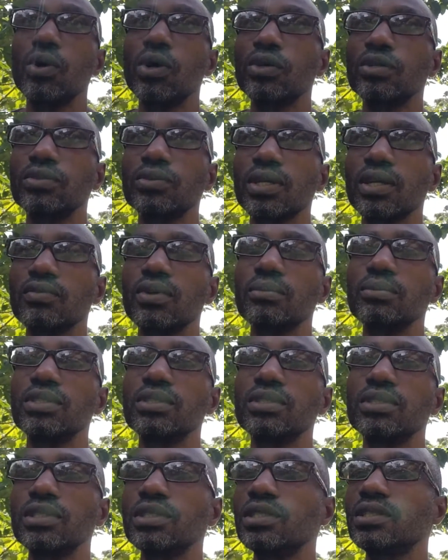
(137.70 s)
words. What of them
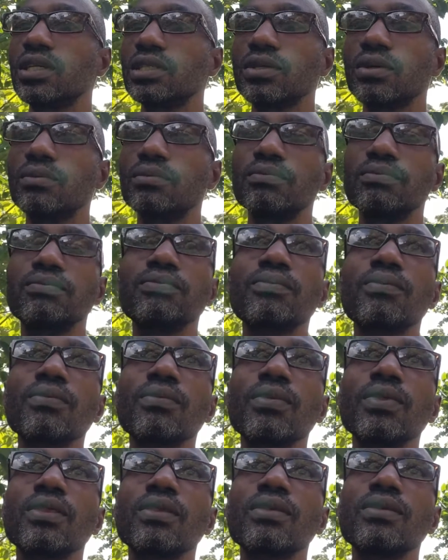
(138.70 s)
she did say something.
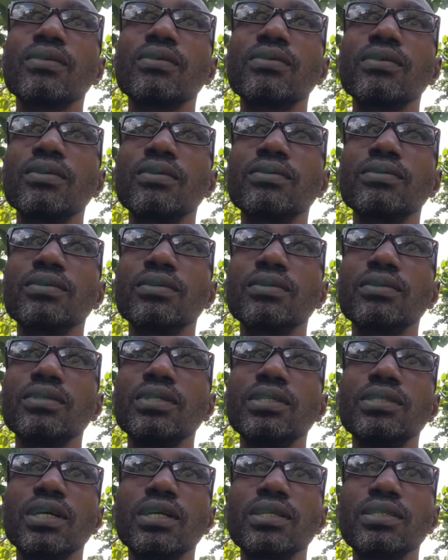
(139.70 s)
So
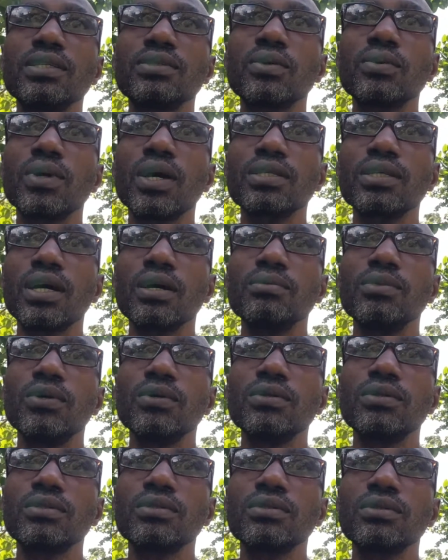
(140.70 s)
these are the things that we are talking
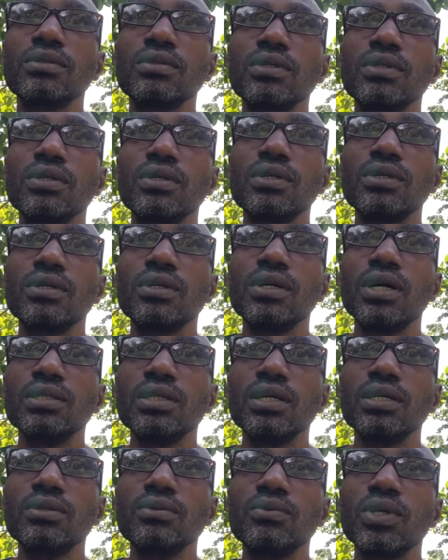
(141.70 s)
about.
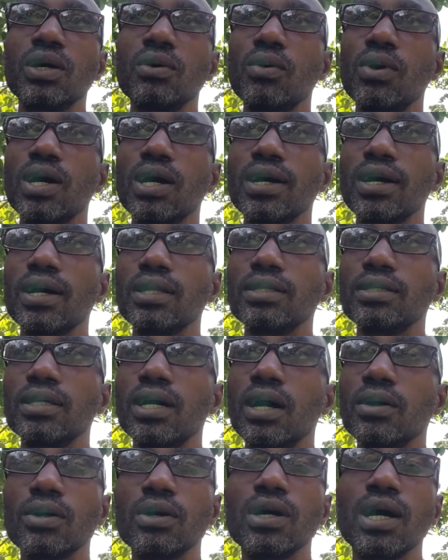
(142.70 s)
And whether we want to call it
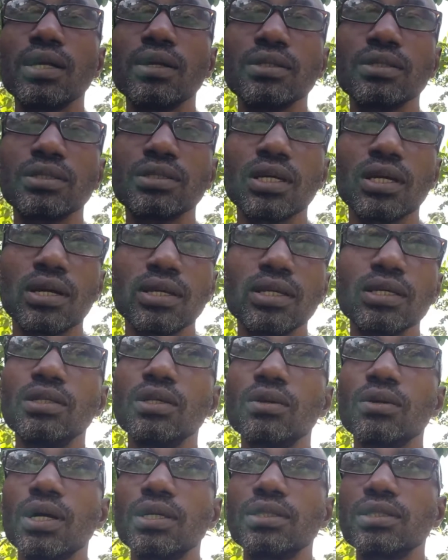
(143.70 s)
arrogance or
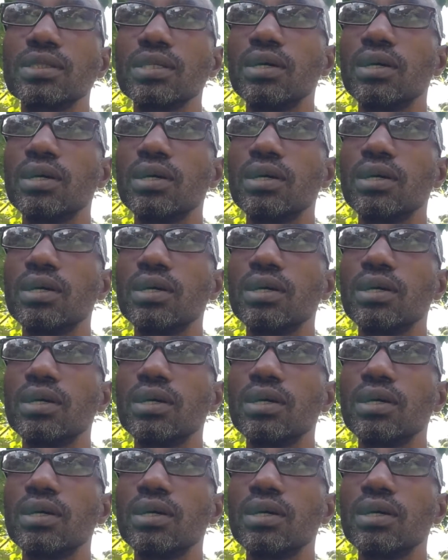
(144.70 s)
ignorance